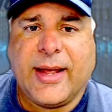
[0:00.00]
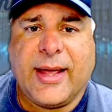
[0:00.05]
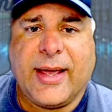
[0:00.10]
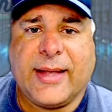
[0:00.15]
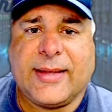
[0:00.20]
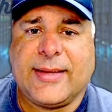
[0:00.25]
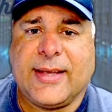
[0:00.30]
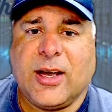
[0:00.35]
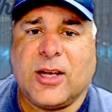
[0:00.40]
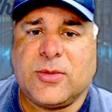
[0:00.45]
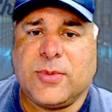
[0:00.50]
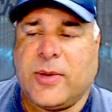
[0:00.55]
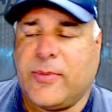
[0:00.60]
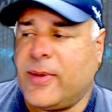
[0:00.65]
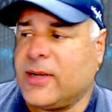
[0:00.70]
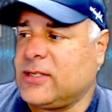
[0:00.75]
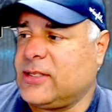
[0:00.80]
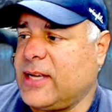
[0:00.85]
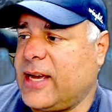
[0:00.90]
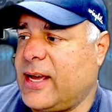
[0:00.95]
It tells me
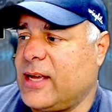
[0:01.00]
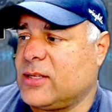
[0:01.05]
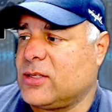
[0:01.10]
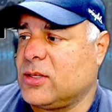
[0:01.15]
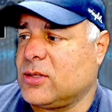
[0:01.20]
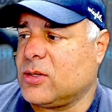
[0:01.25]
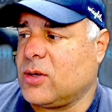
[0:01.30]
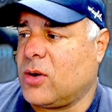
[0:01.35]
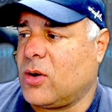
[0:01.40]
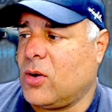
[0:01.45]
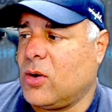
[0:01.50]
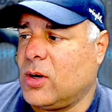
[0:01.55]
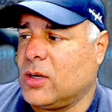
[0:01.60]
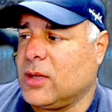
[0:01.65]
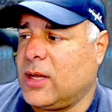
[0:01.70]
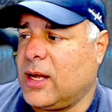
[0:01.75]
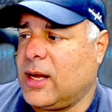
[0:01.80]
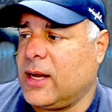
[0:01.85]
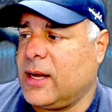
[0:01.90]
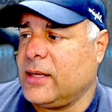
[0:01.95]
my statuses are
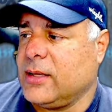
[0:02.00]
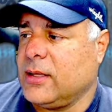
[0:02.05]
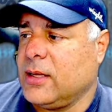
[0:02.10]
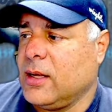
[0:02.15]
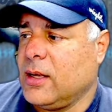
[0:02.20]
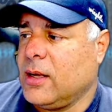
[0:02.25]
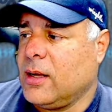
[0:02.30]
online.